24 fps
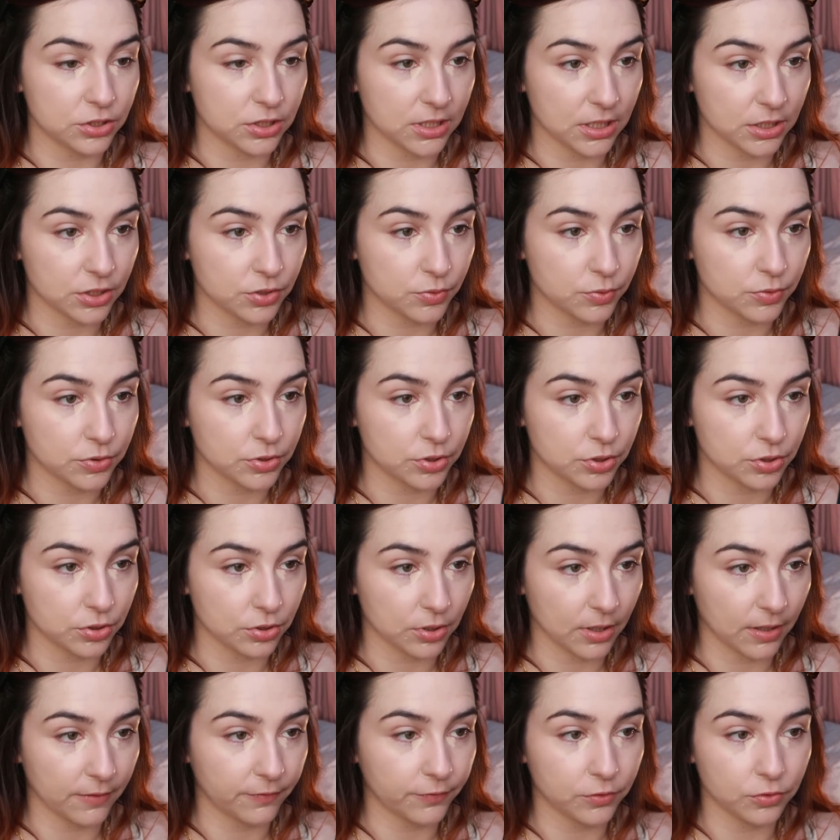Stretch would do.
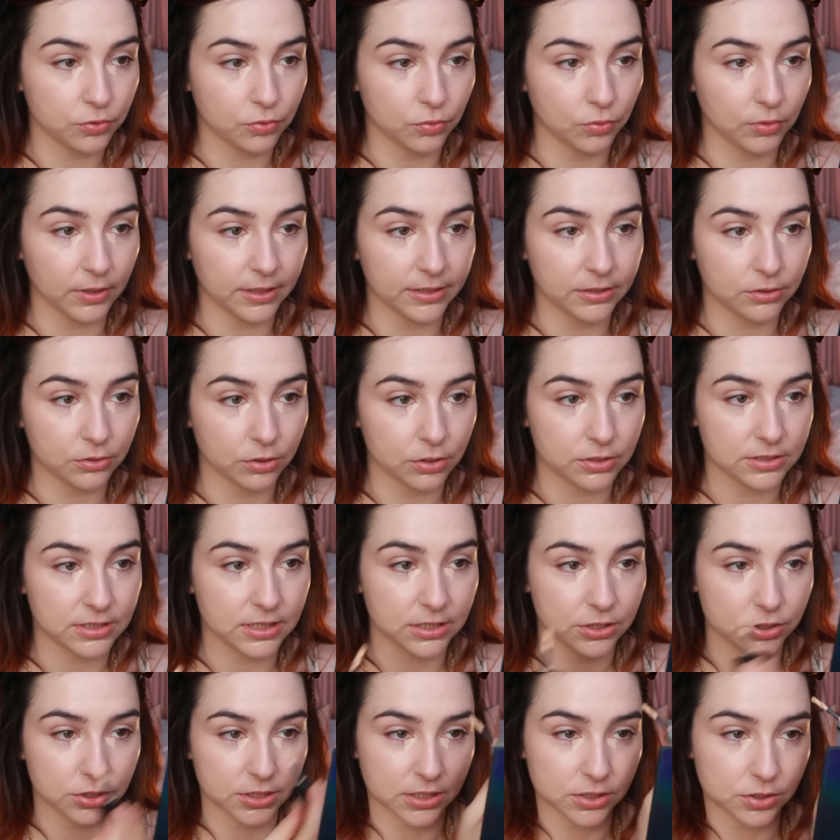If you don't like
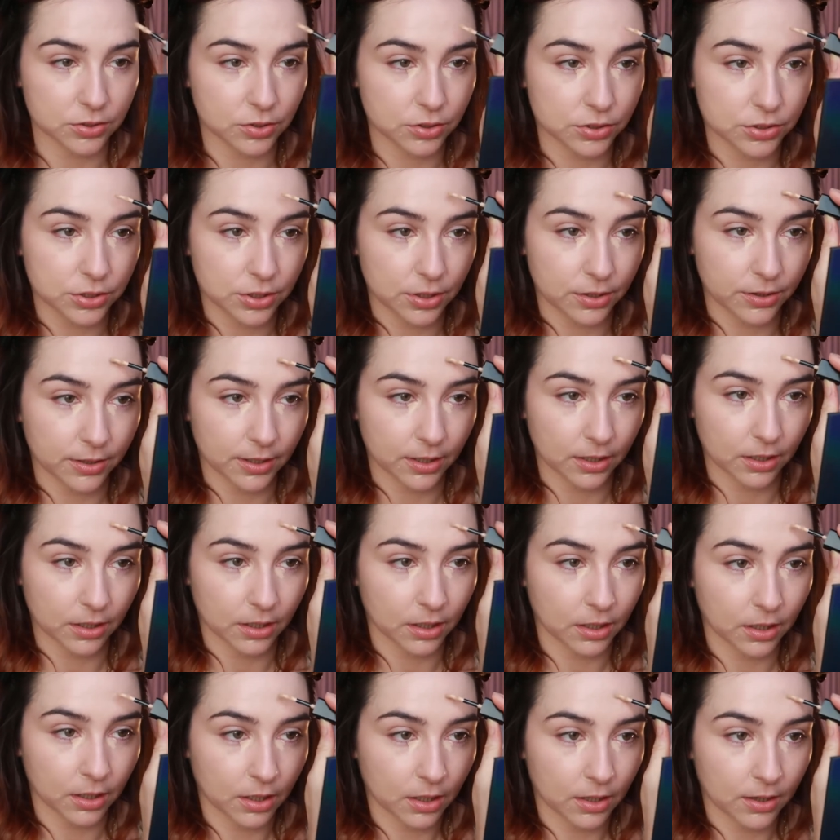Glossy Stretch because you think
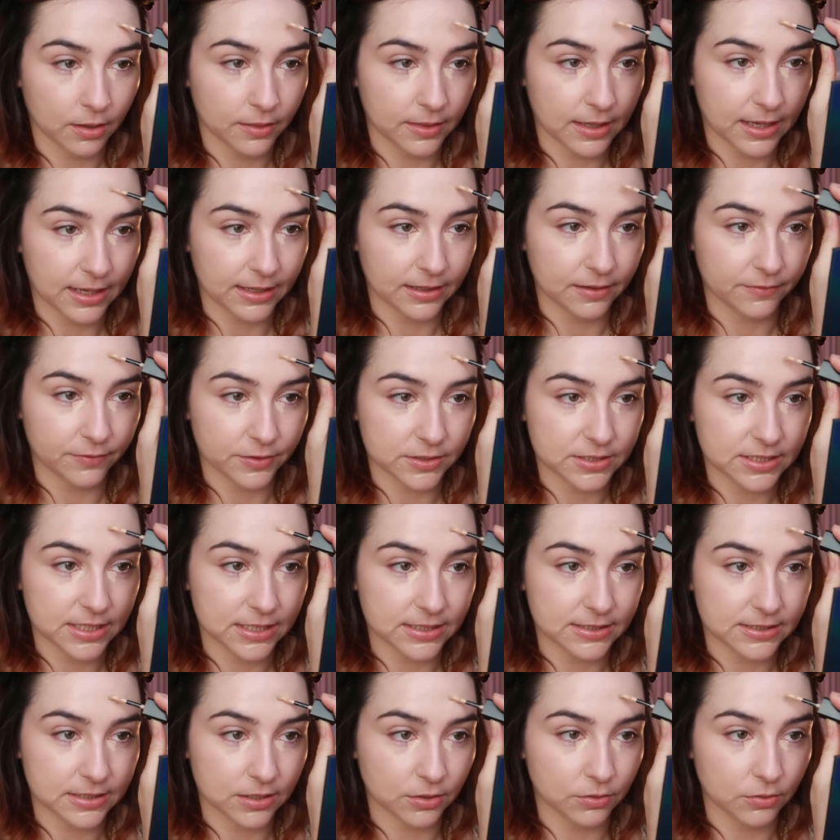that never
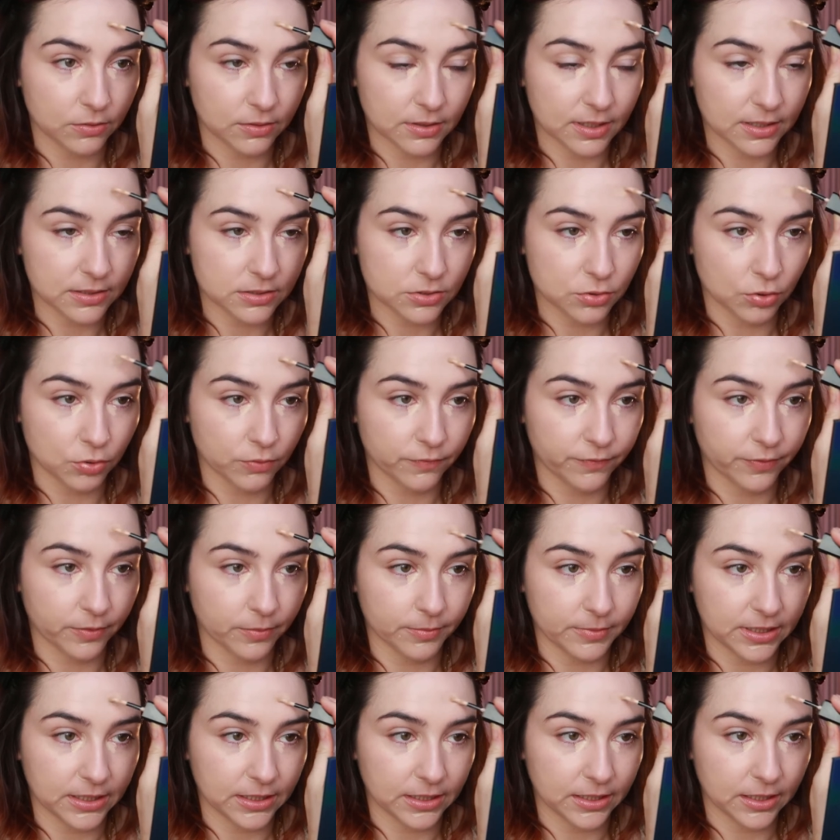sets down, that's not for
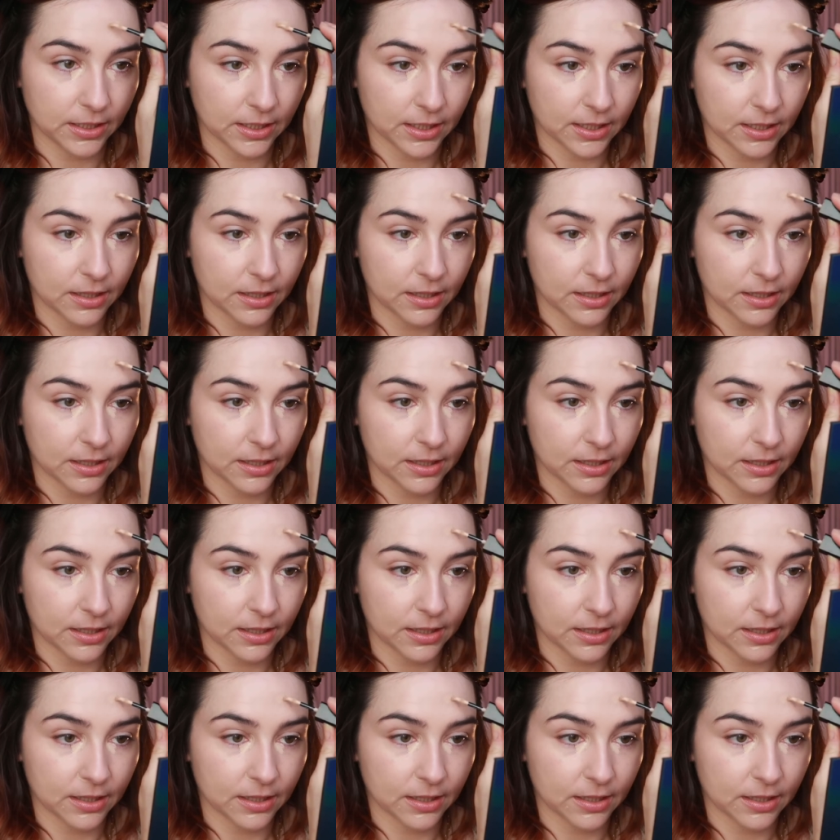me.